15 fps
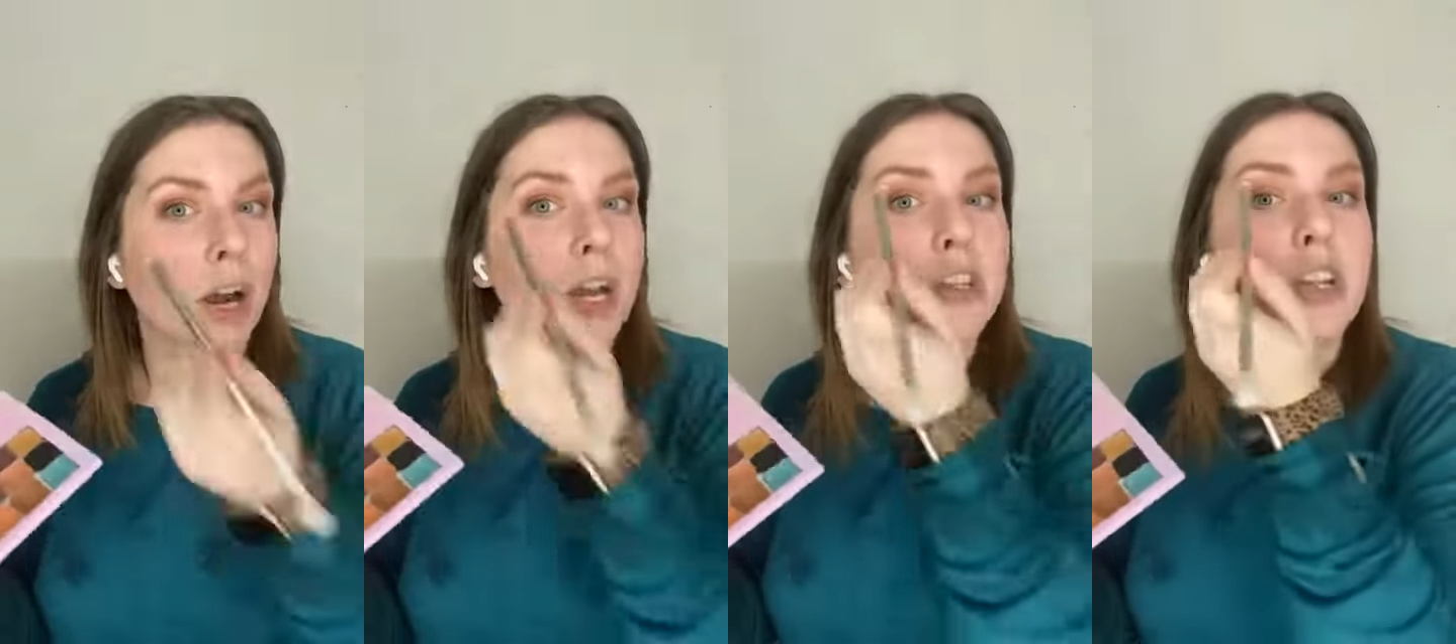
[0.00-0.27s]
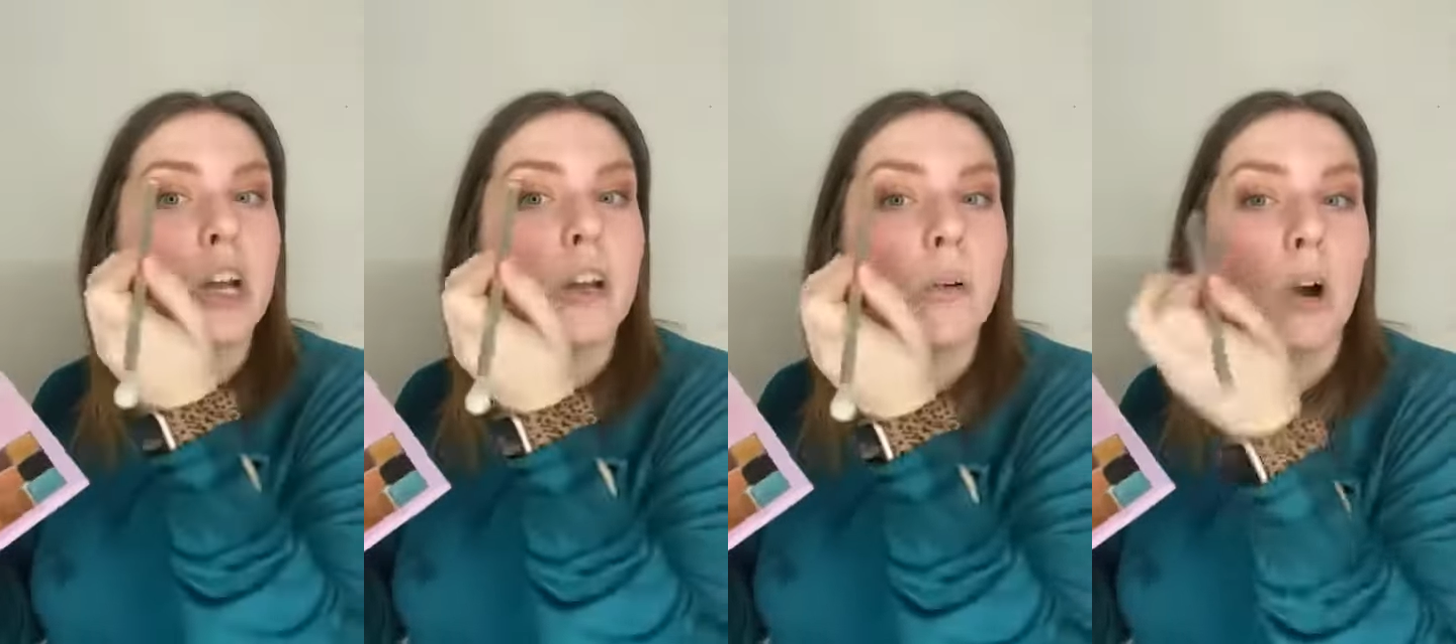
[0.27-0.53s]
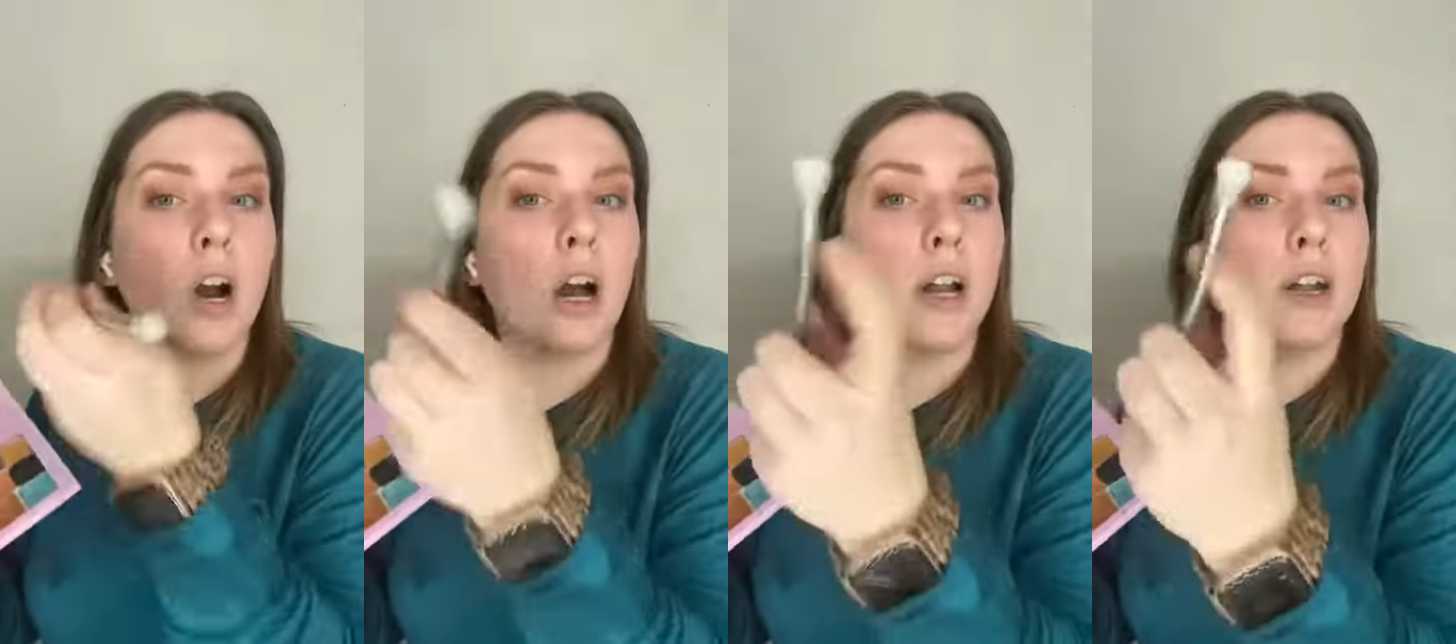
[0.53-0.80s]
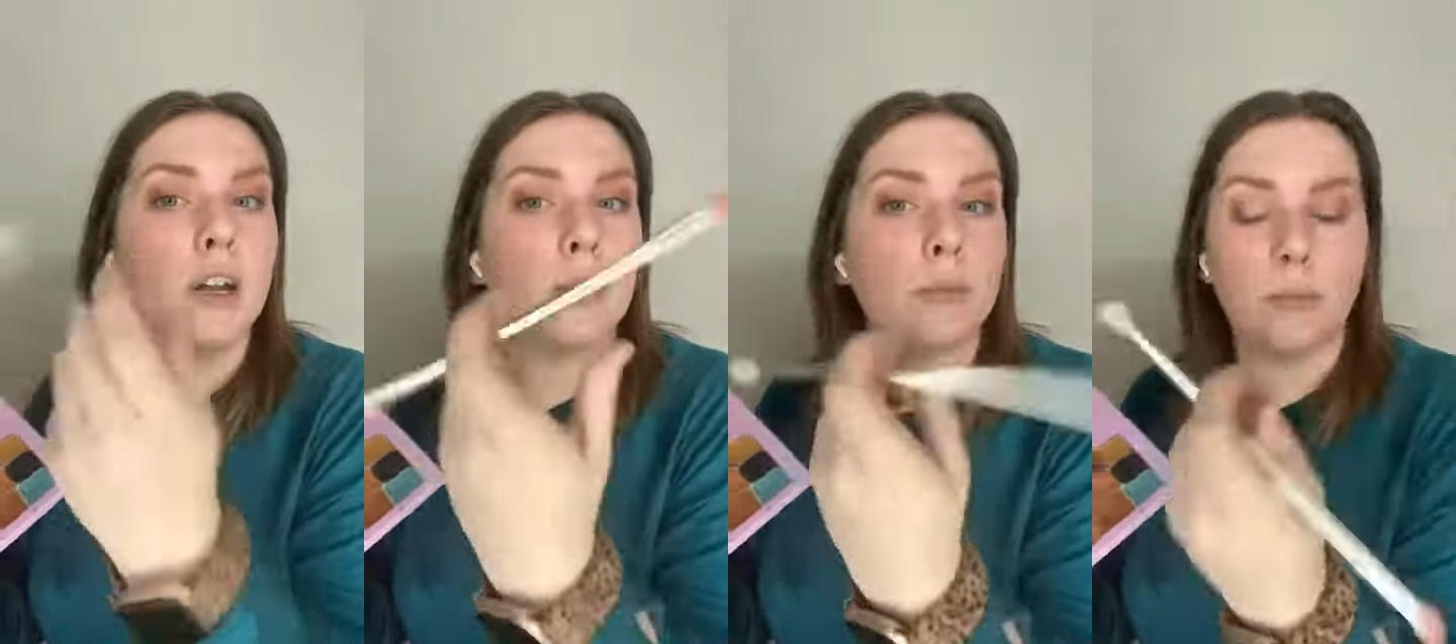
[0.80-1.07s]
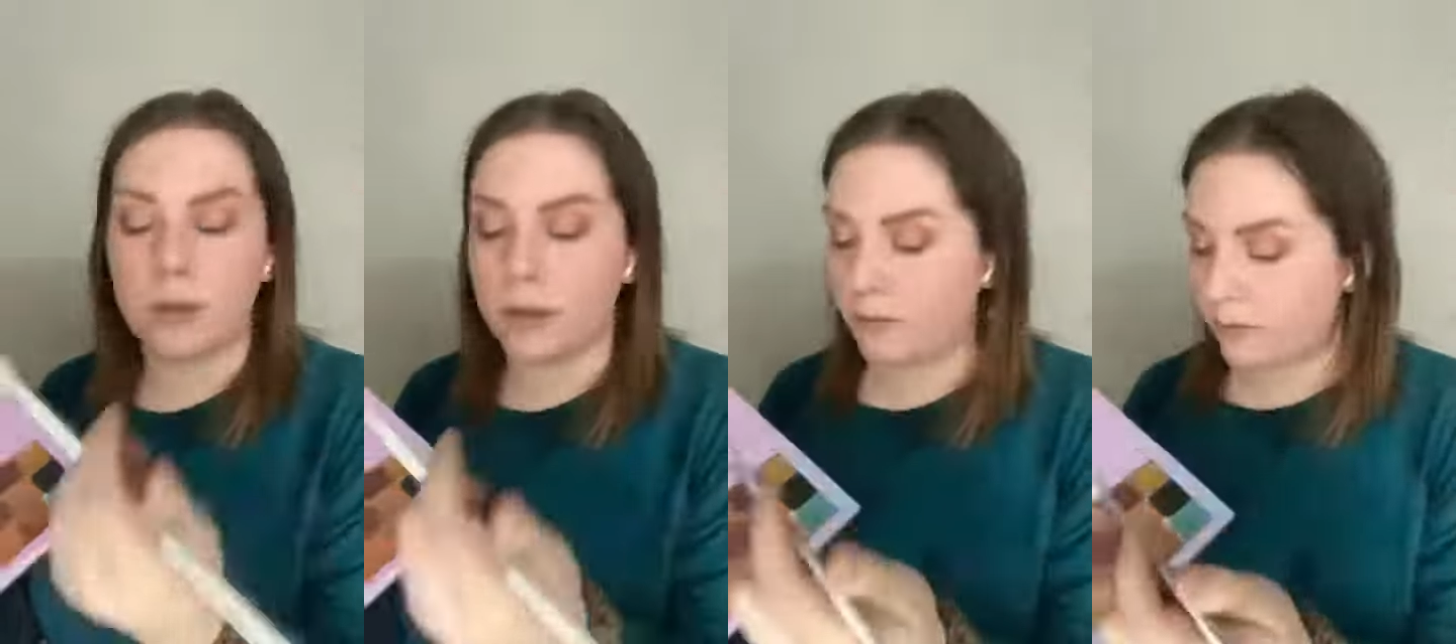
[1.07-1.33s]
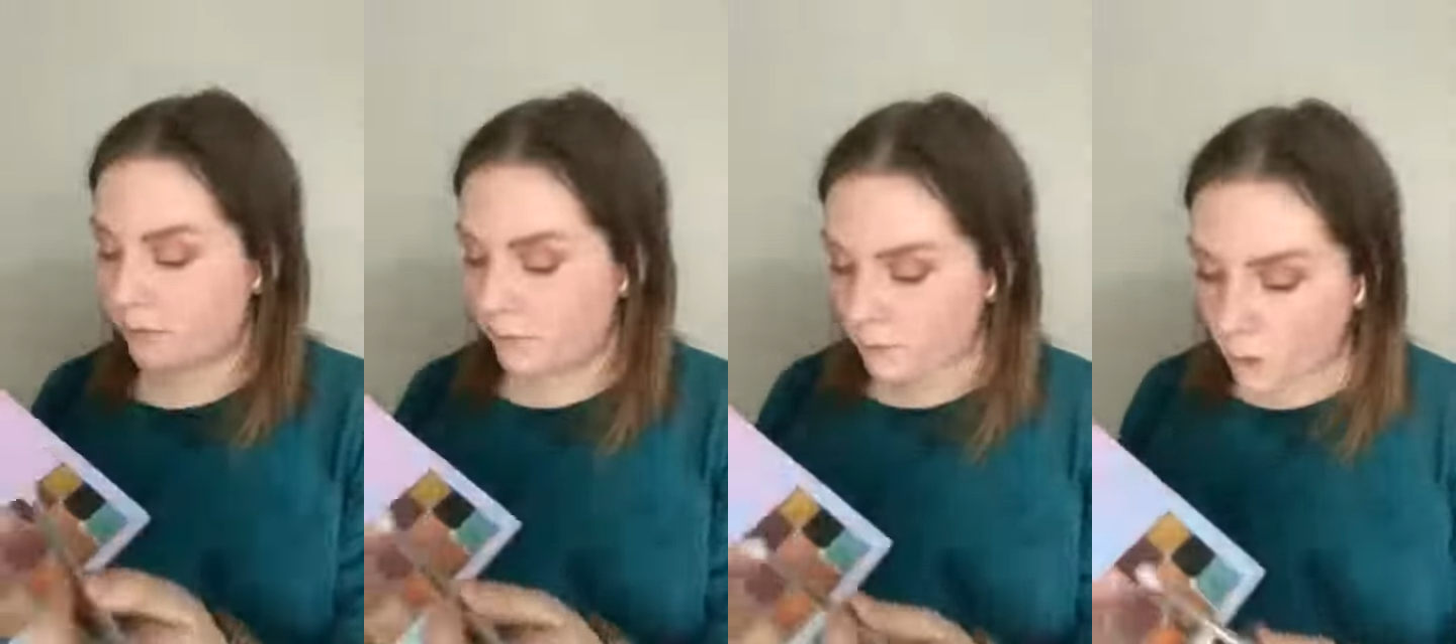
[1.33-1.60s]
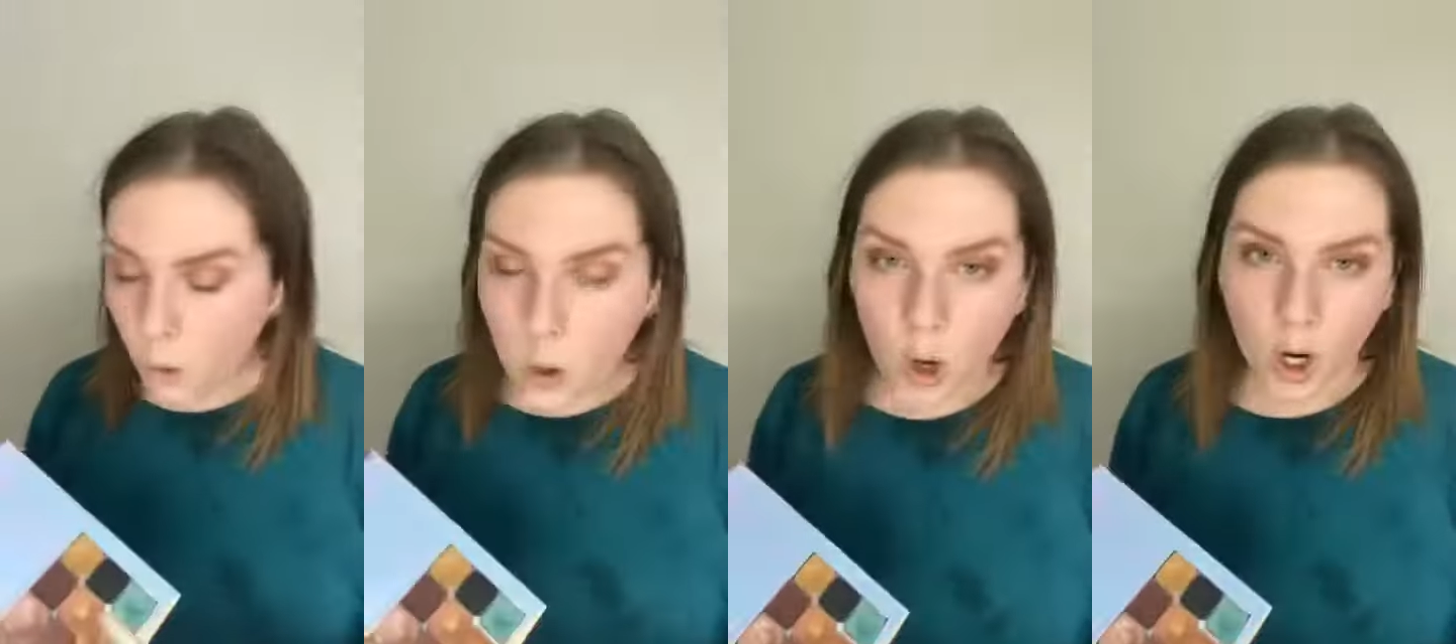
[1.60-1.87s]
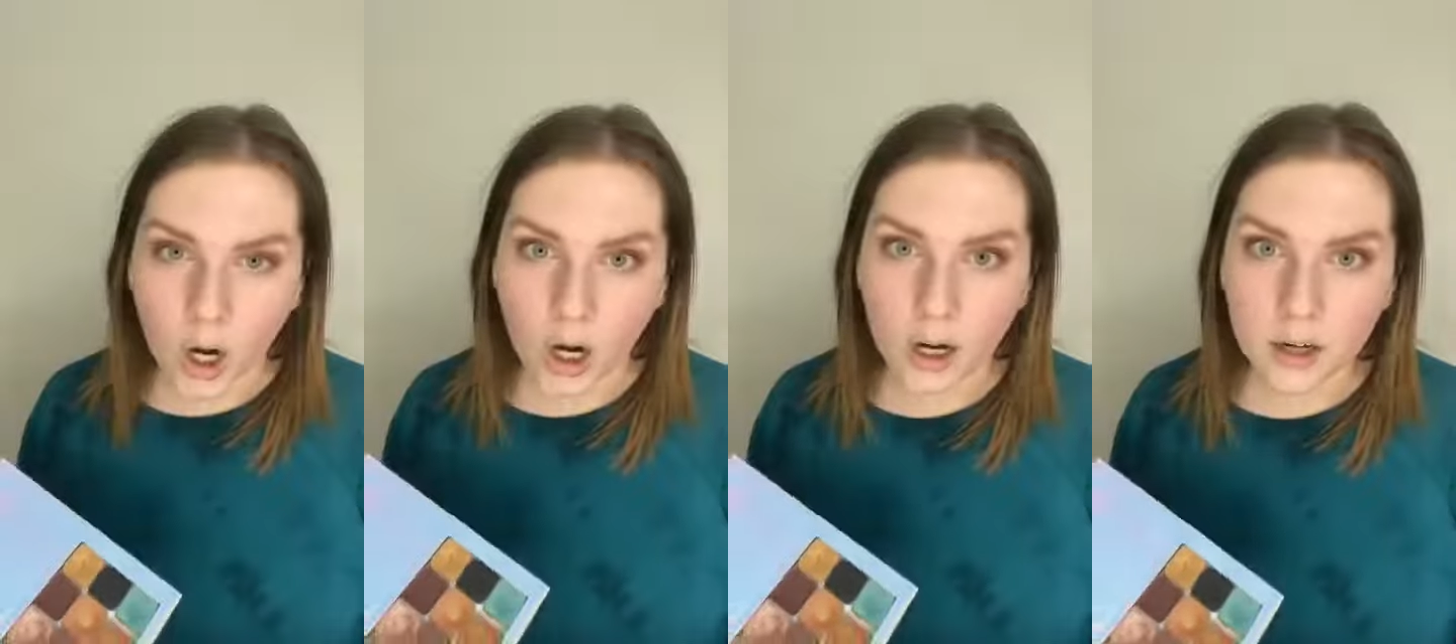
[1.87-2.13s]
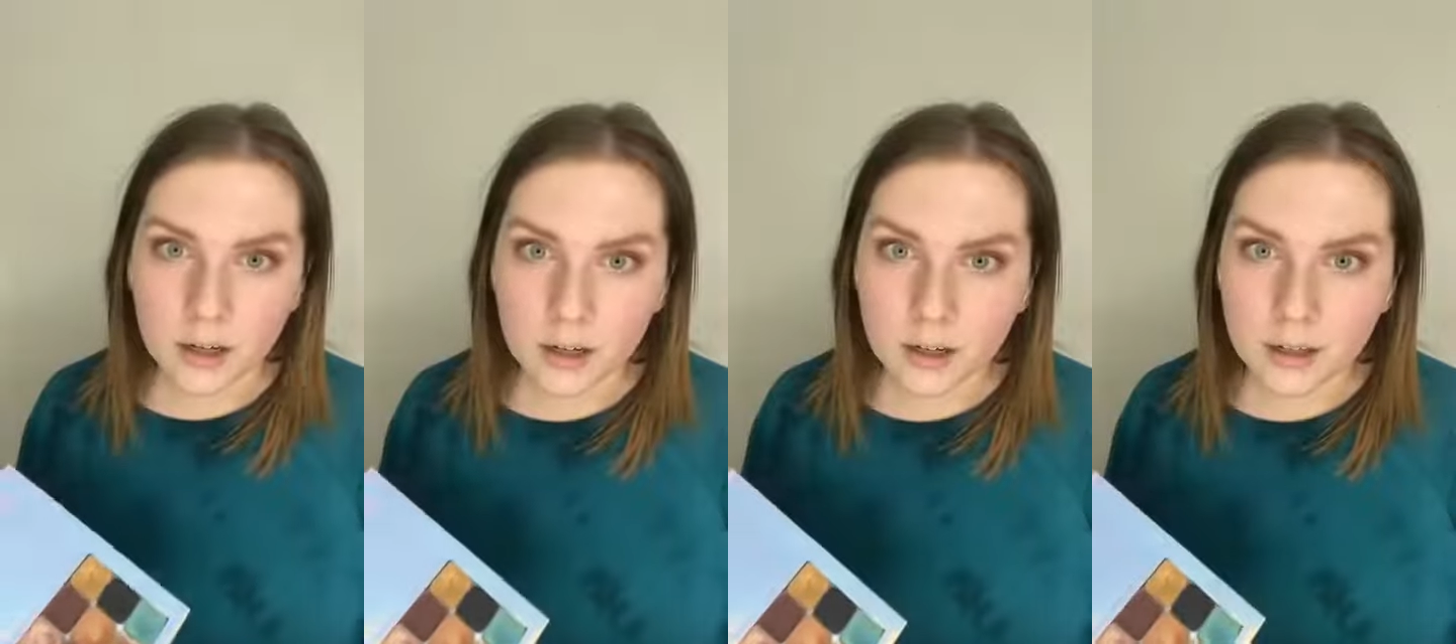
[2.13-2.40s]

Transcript: eyeshadow on before